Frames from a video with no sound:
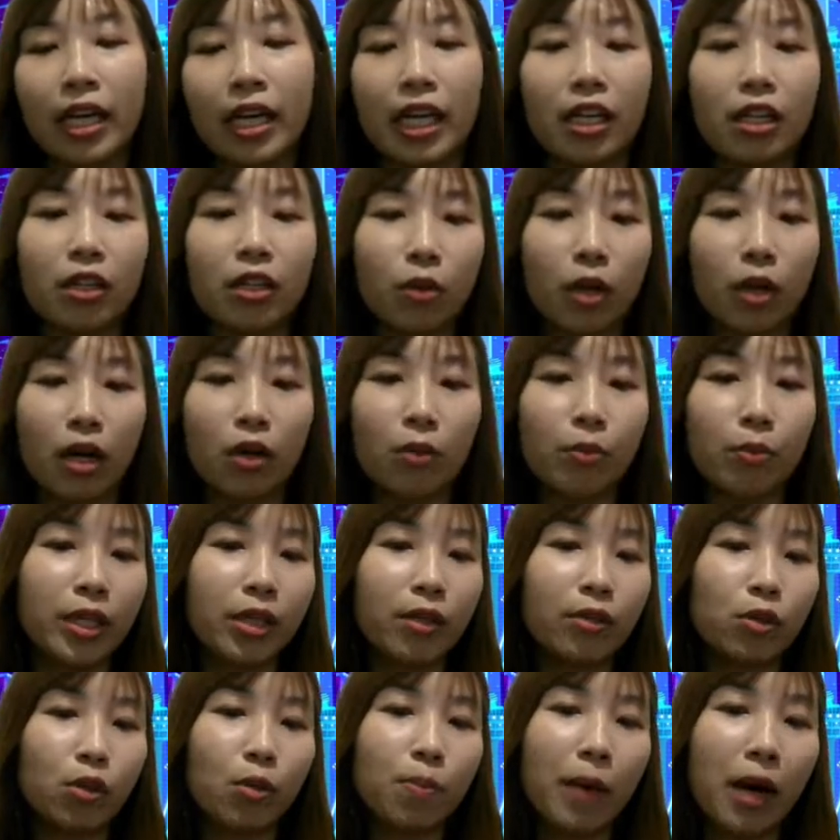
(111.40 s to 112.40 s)
And
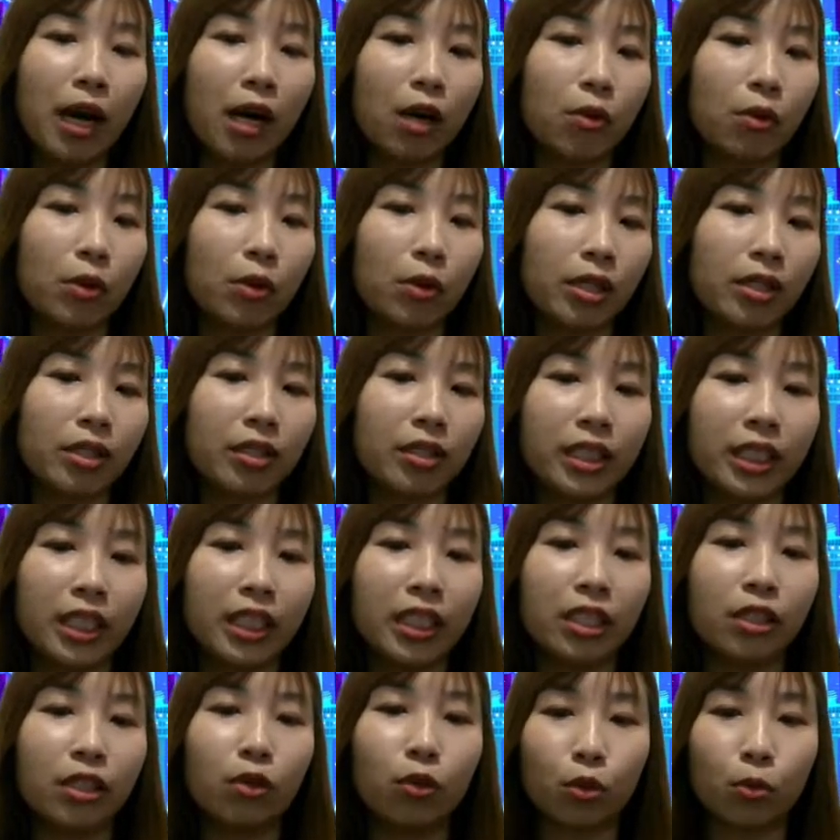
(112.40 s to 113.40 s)
we also power
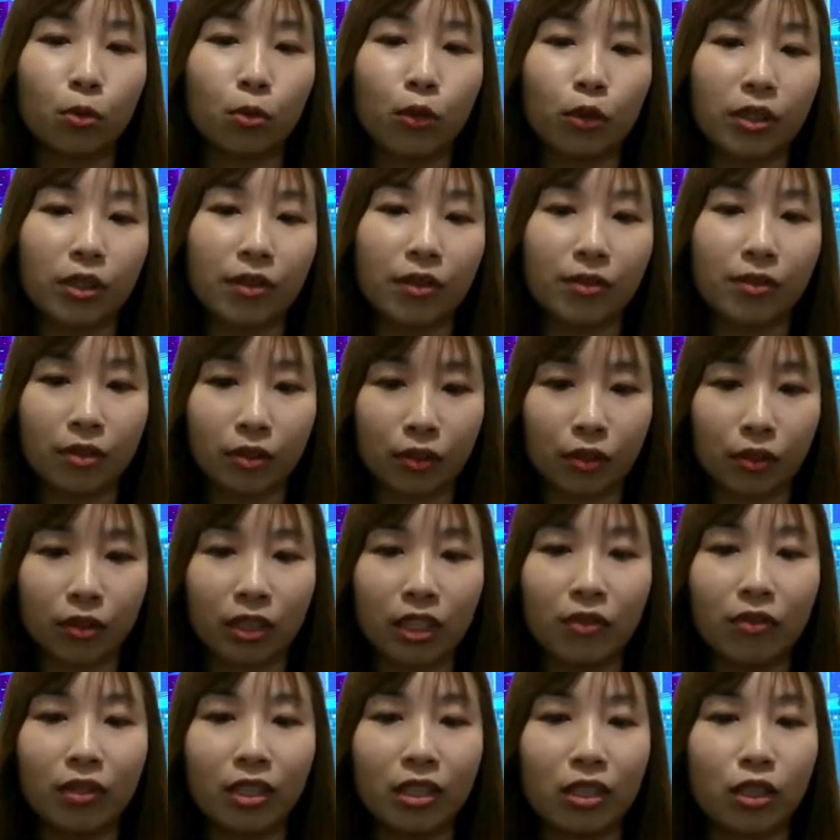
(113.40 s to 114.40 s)
the Automotive
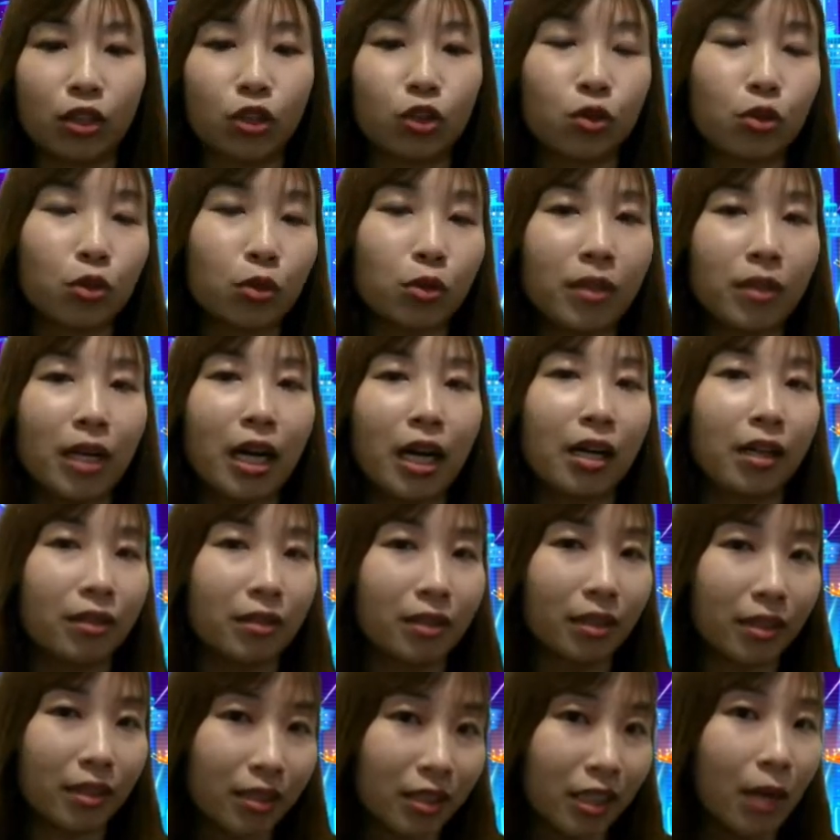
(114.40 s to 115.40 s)
Security Research Group,
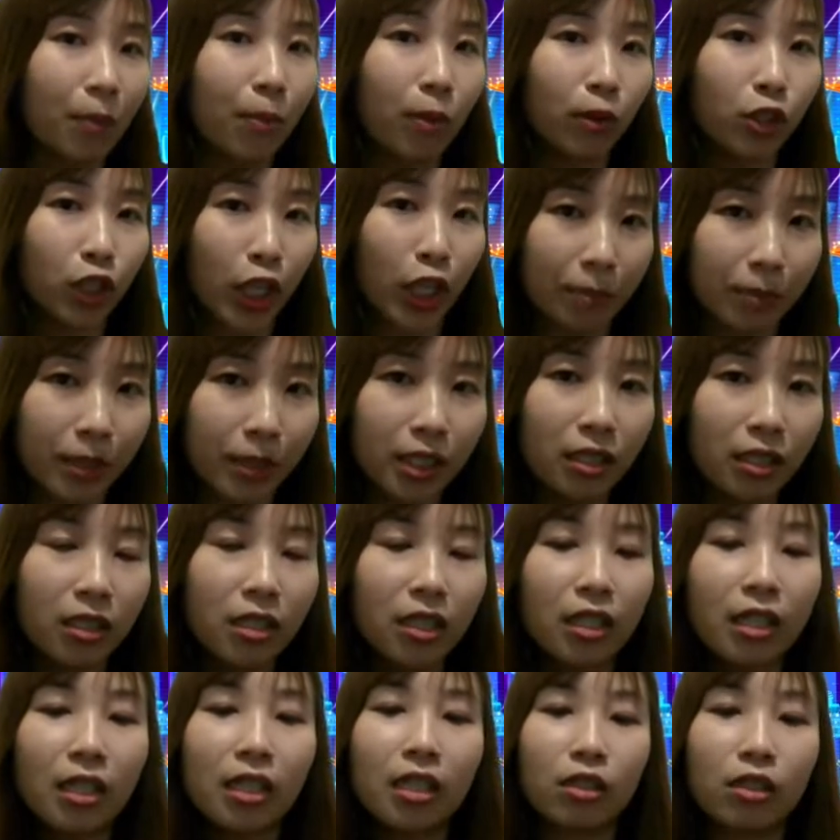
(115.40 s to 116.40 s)
the Singapore chapter.
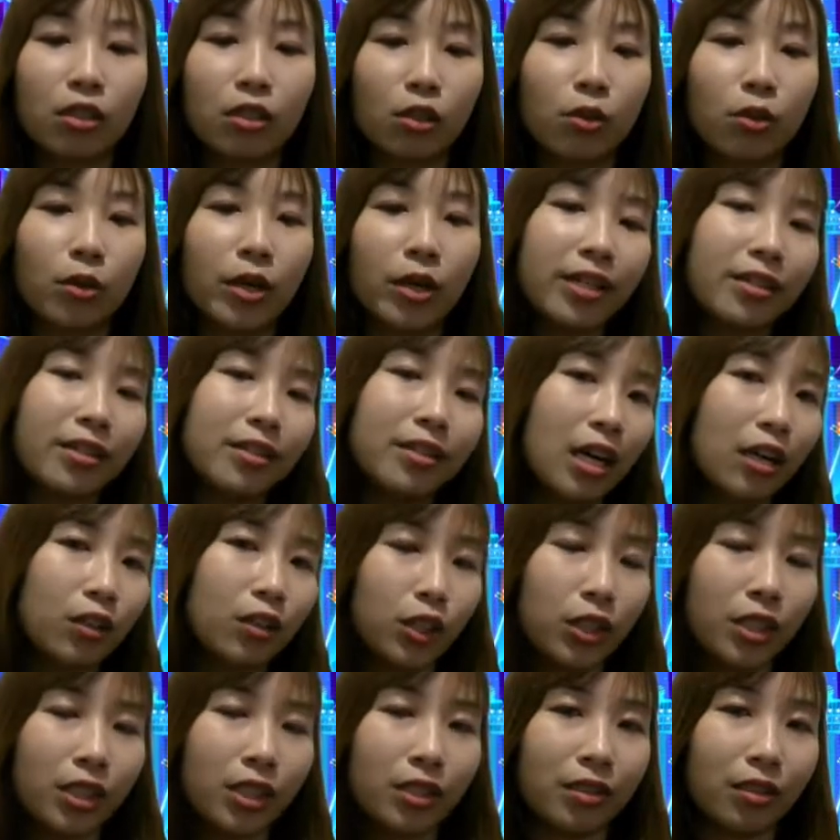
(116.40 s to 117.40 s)
So
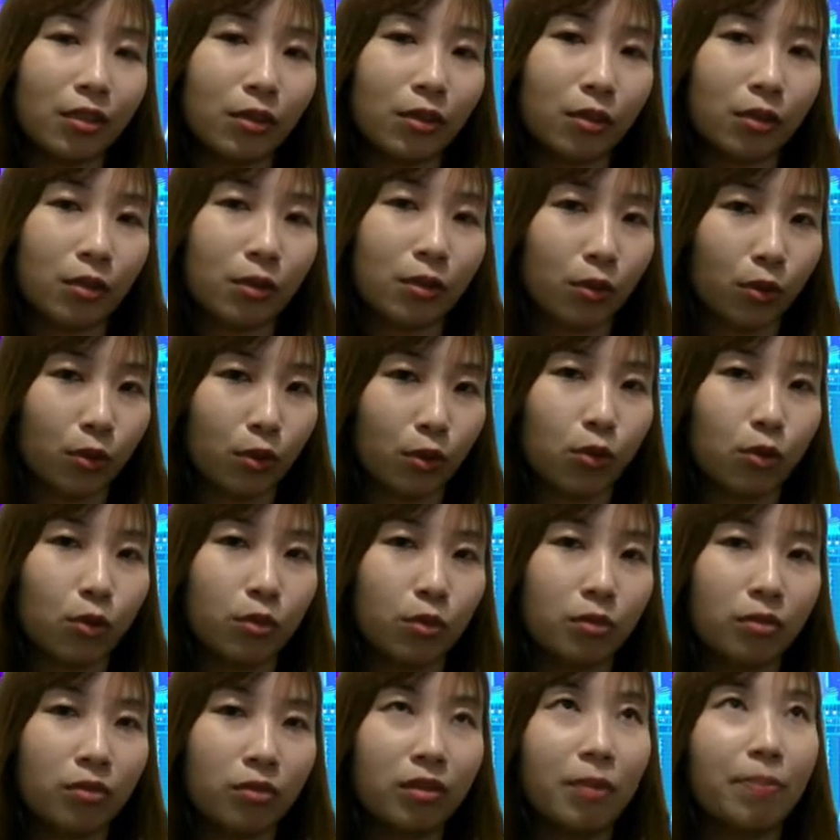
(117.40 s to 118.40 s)
ASRG is
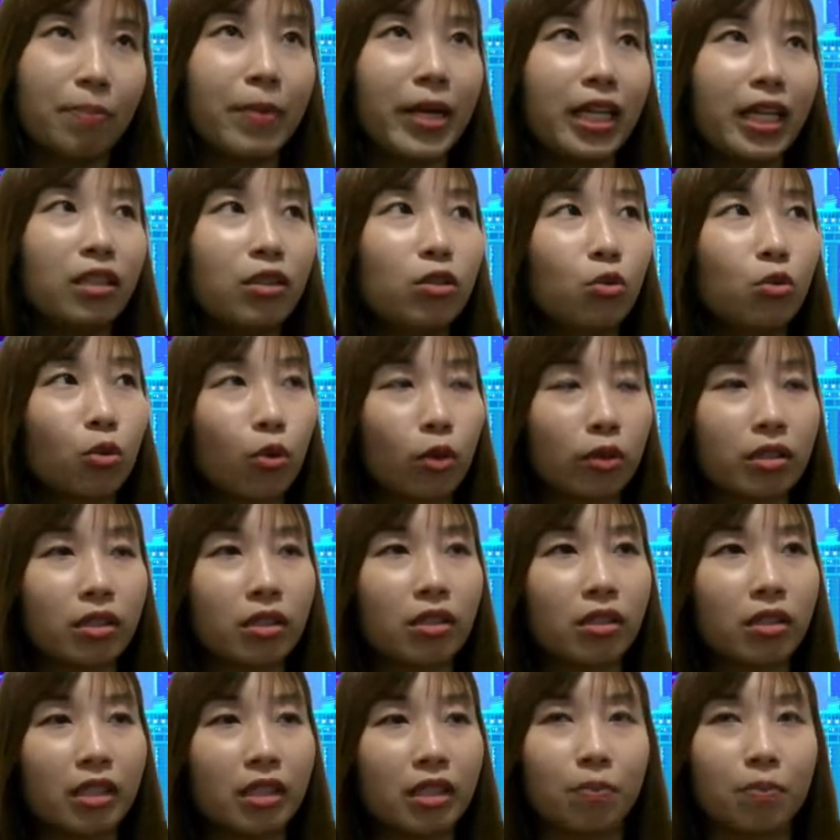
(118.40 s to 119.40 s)
also the main
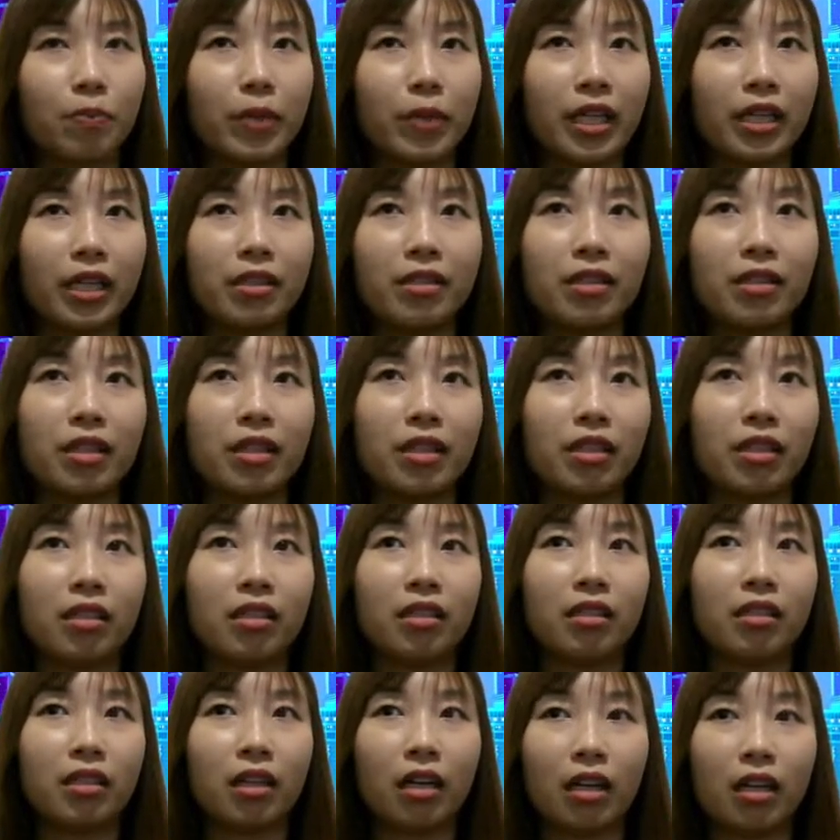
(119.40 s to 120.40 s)
quarter is based
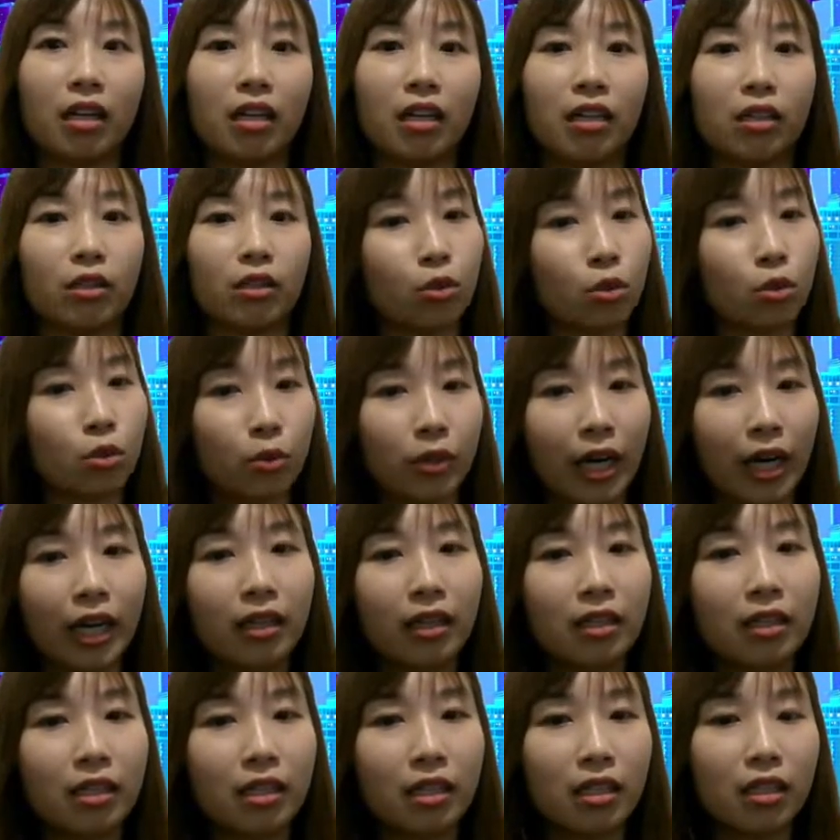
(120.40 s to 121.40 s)
in
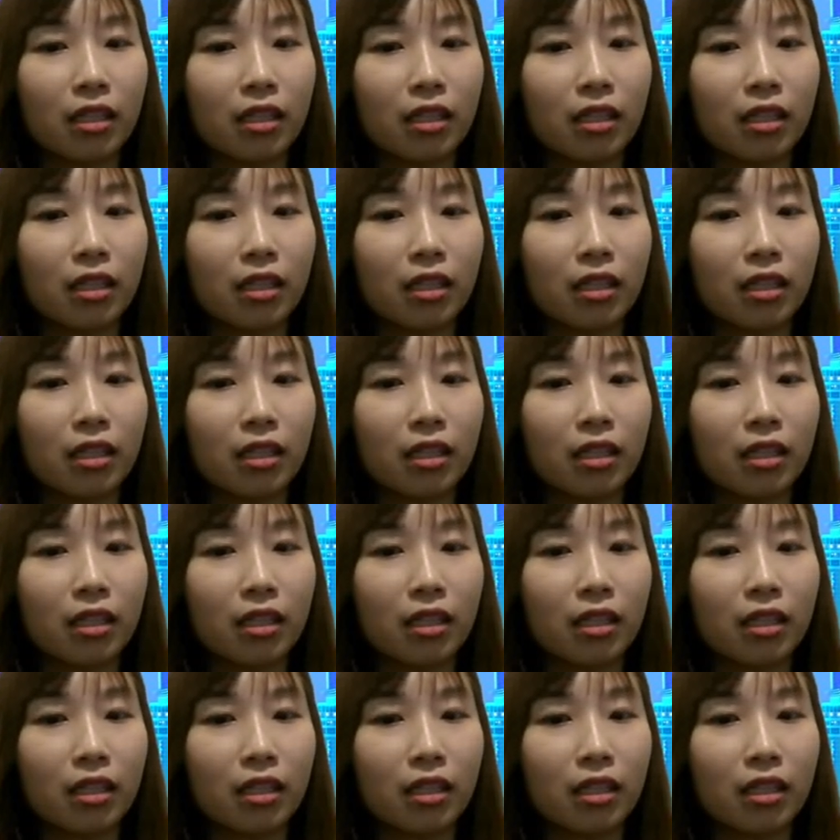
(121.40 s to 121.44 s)
Stuttgart.